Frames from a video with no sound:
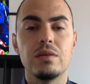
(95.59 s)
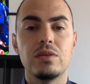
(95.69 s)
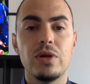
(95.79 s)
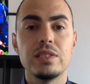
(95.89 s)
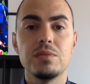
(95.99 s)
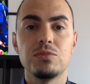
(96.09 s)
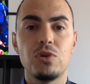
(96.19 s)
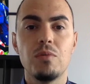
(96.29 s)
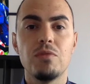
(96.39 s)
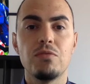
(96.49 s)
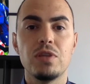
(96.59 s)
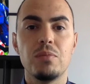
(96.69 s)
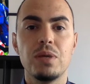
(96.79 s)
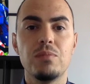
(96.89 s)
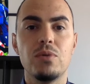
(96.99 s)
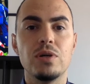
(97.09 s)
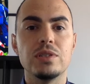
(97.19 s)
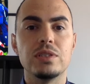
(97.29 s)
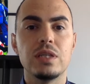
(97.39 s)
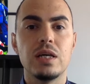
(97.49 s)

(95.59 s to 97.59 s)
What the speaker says: create some trouble for the big boys.